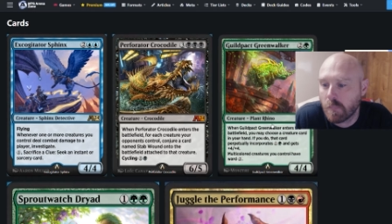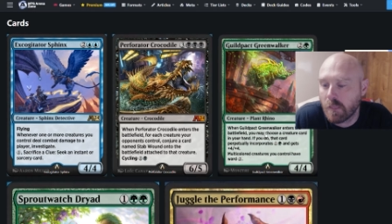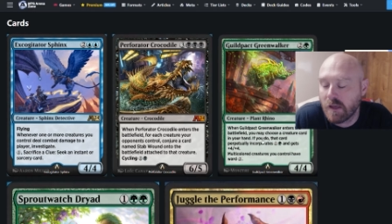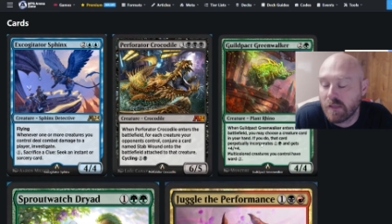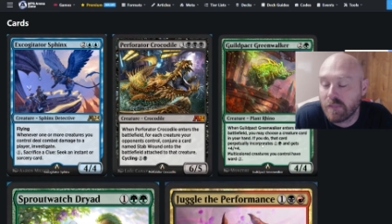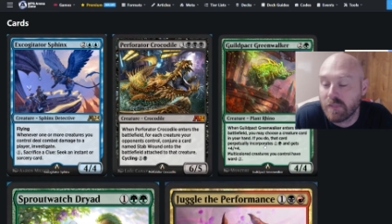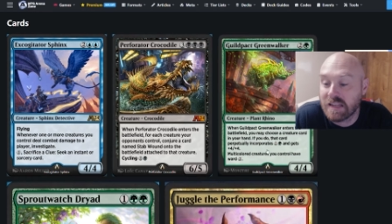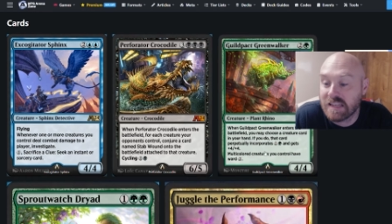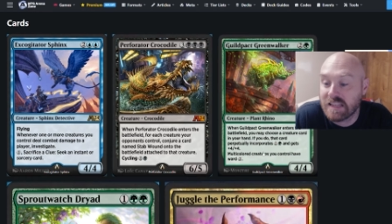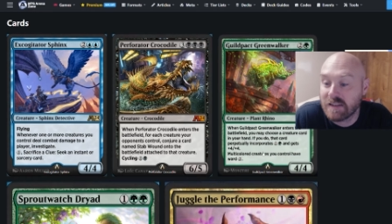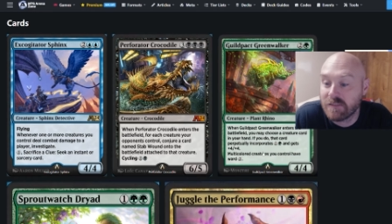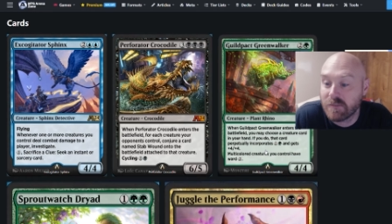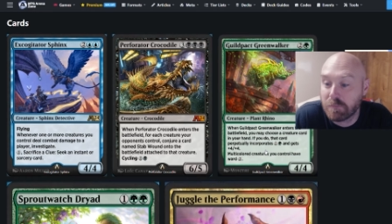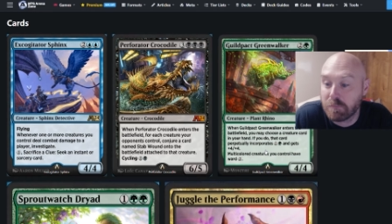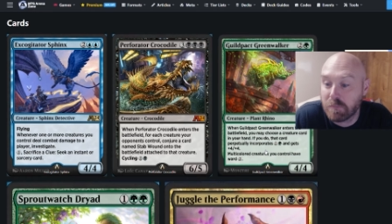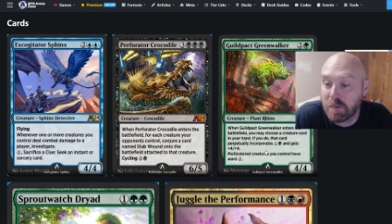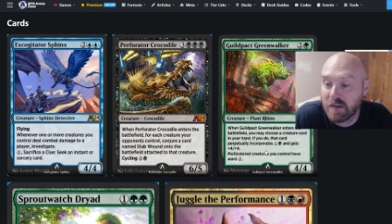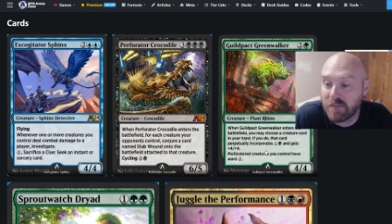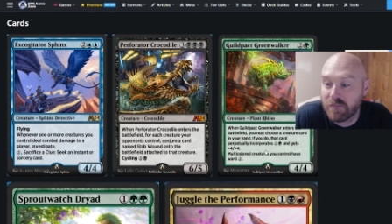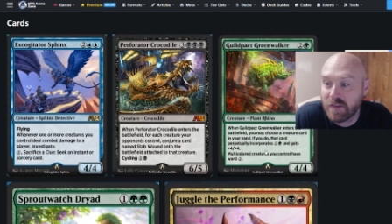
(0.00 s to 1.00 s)
This seems
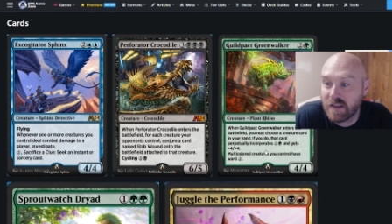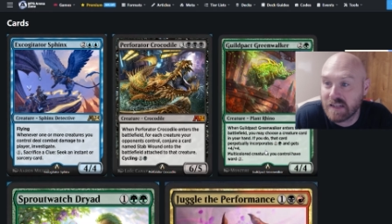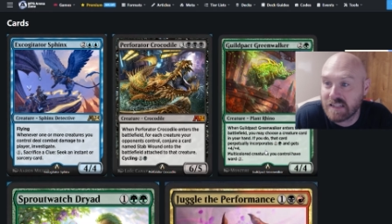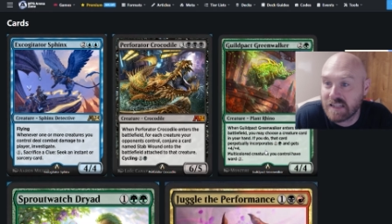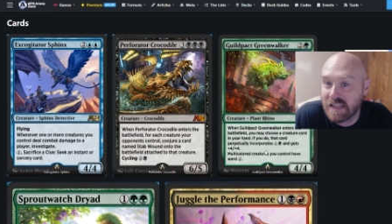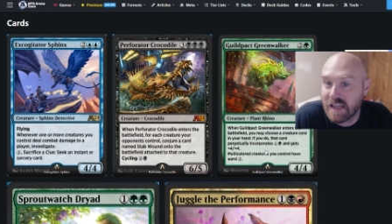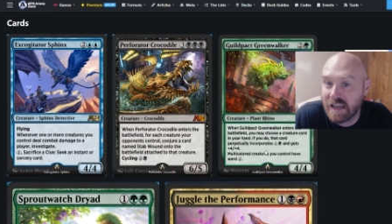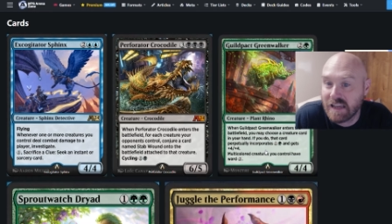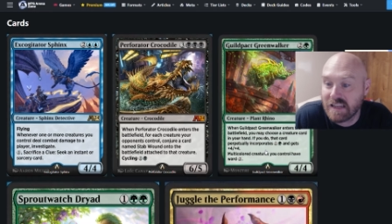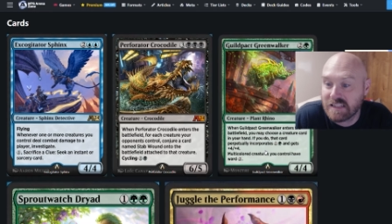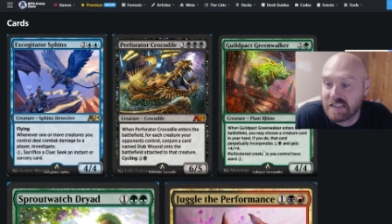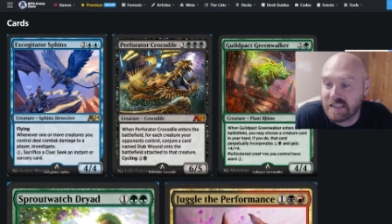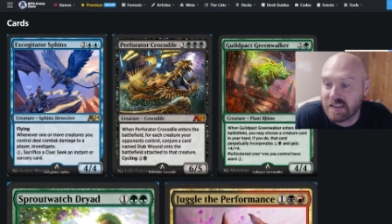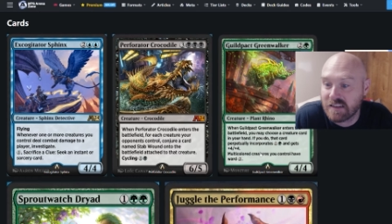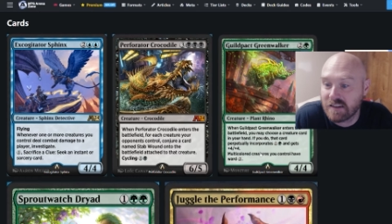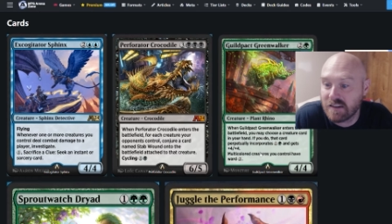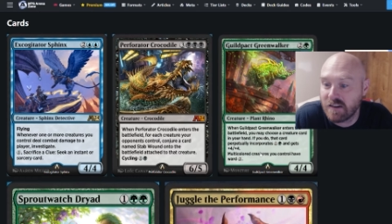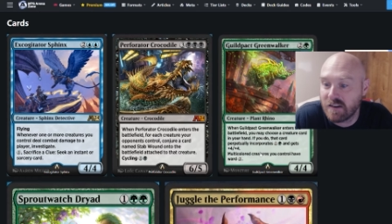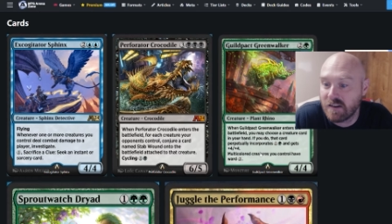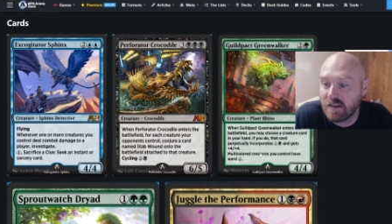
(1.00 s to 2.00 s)
pretty fantastic
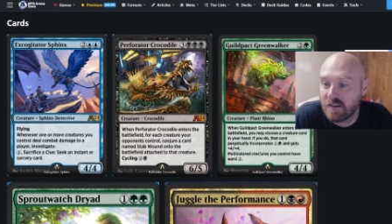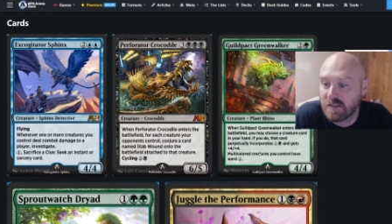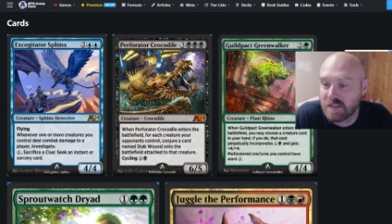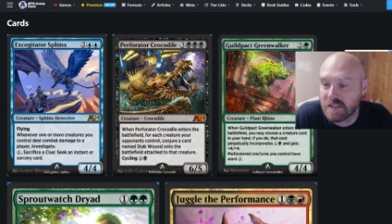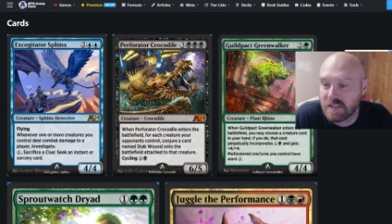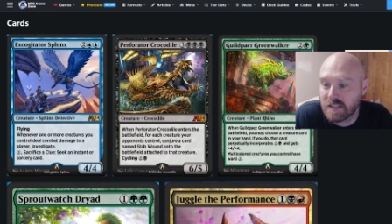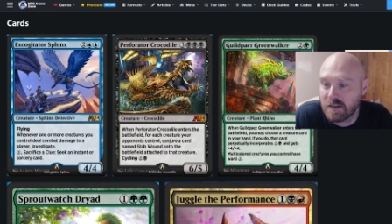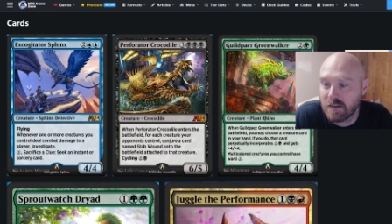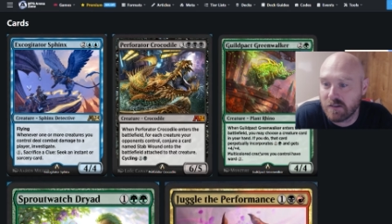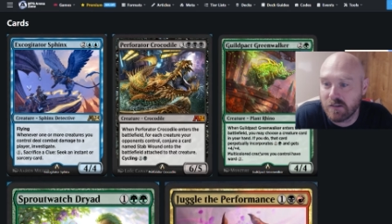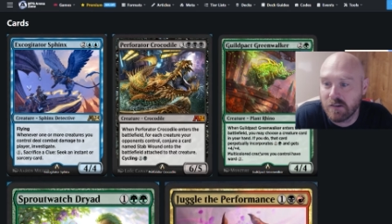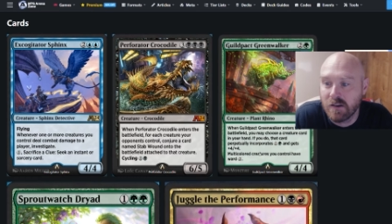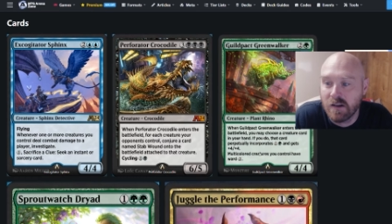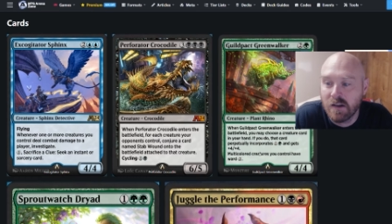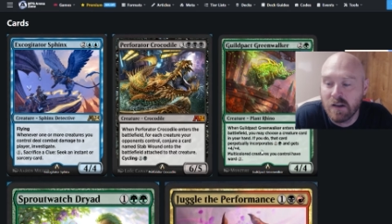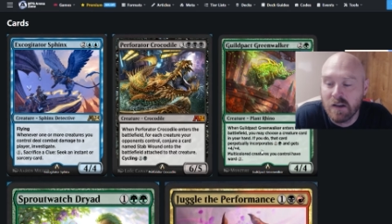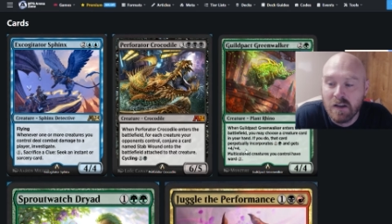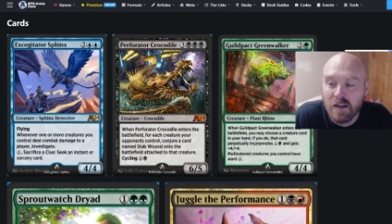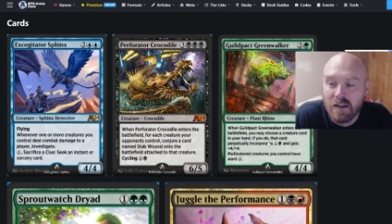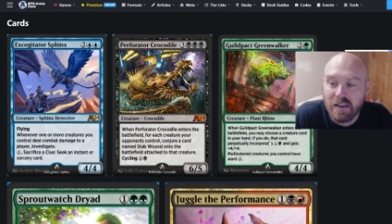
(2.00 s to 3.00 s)
also.
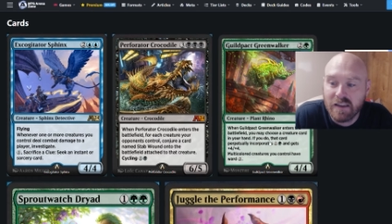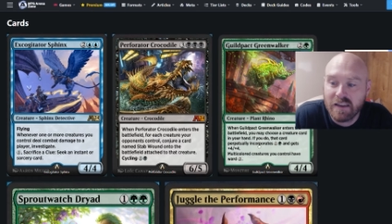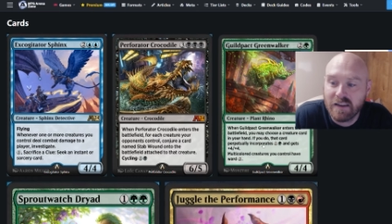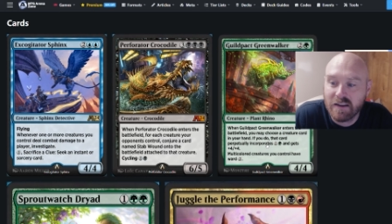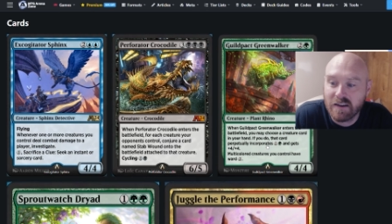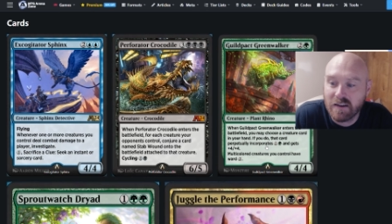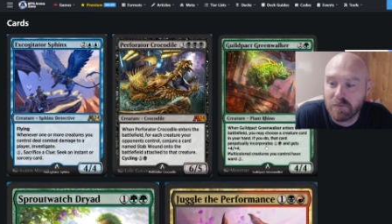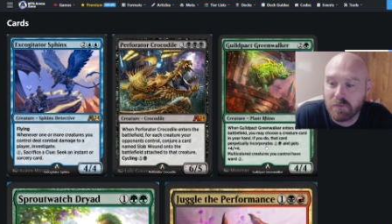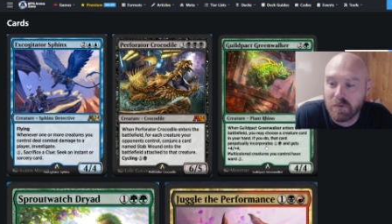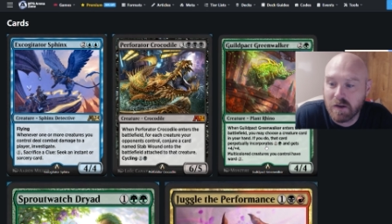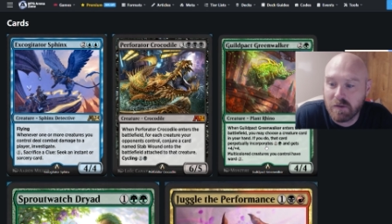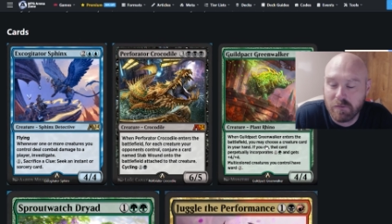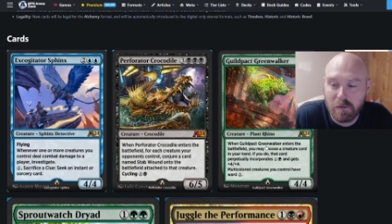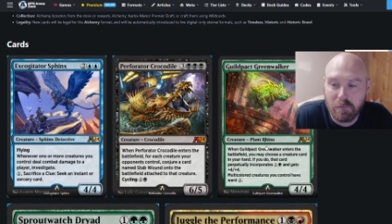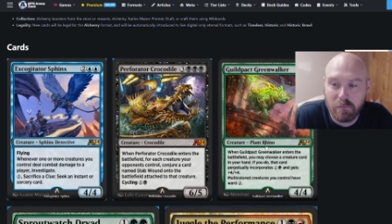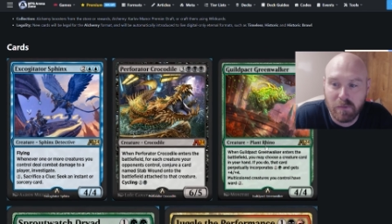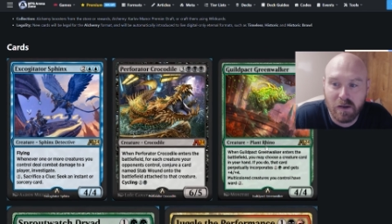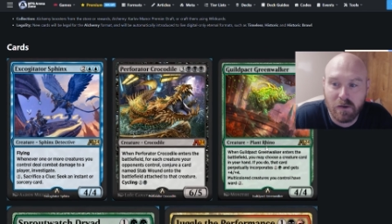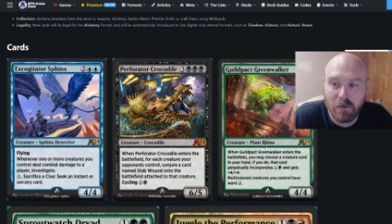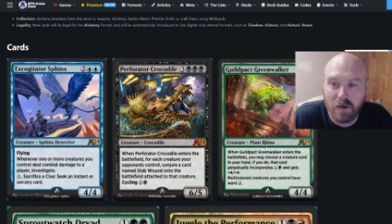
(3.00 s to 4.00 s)
Here's one of my
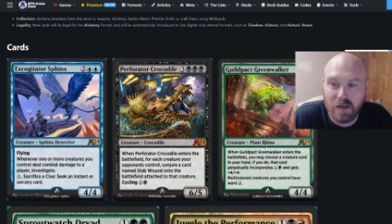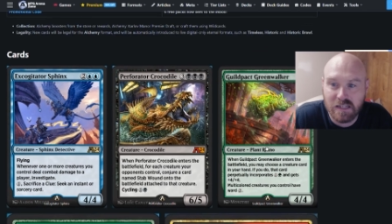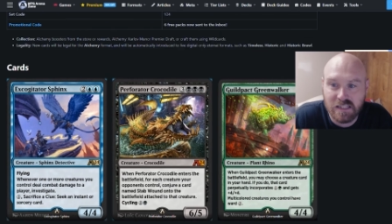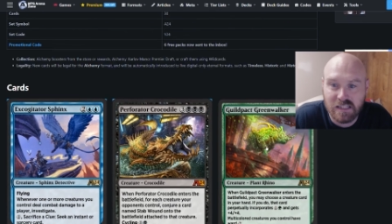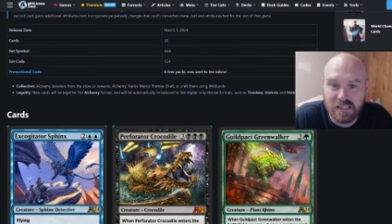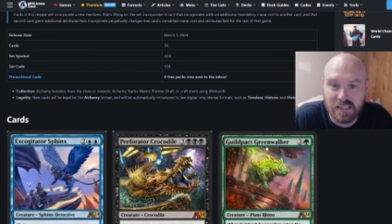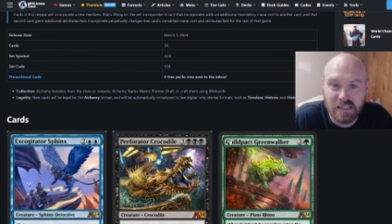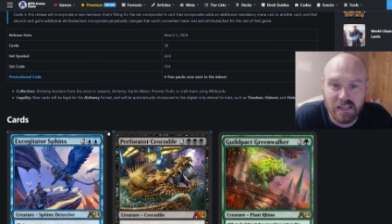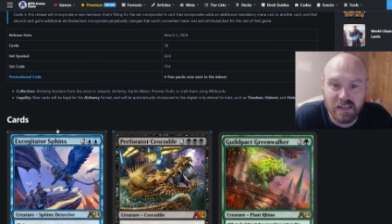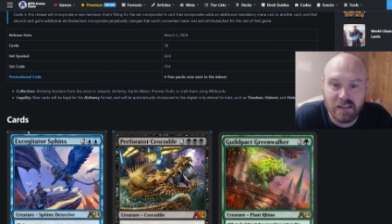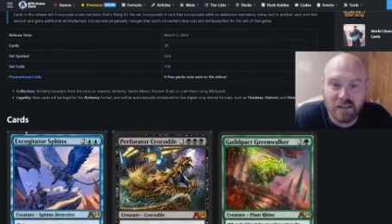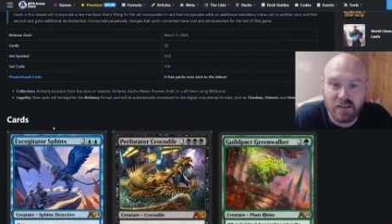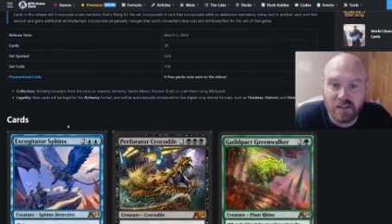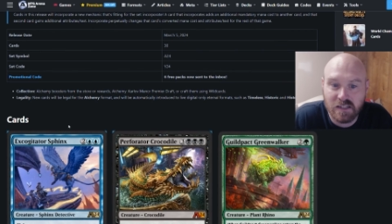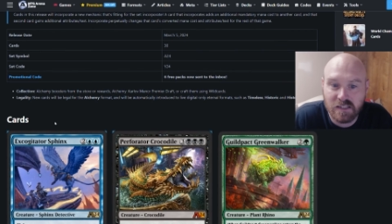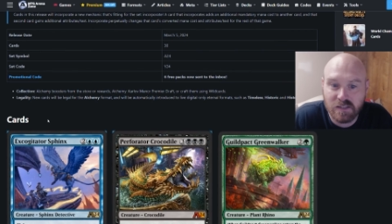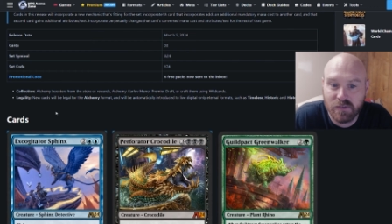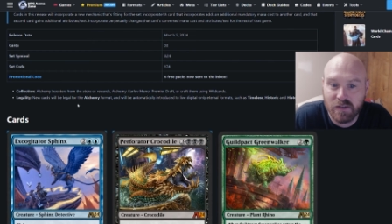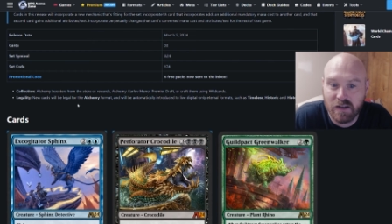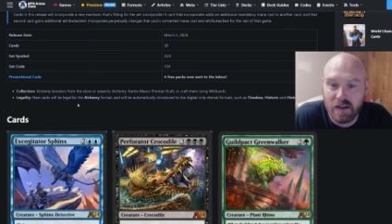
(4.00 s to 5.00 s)
big questions, and it
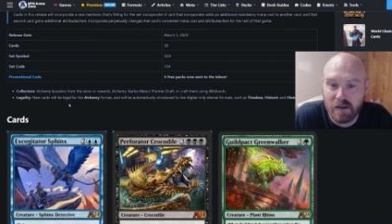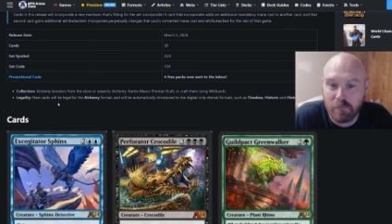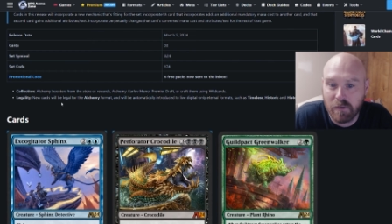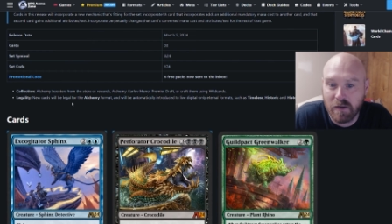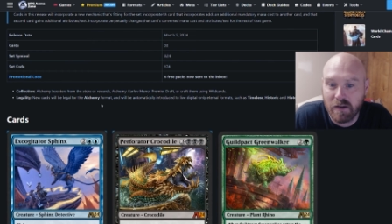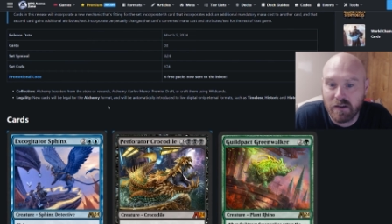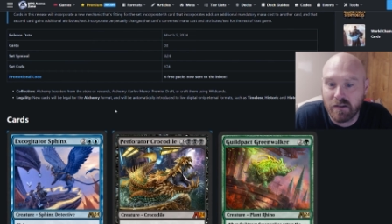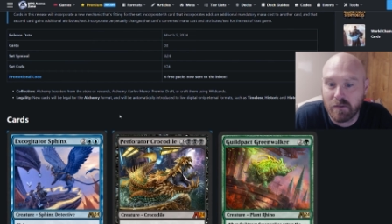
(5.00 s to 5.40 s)
talks about it up here.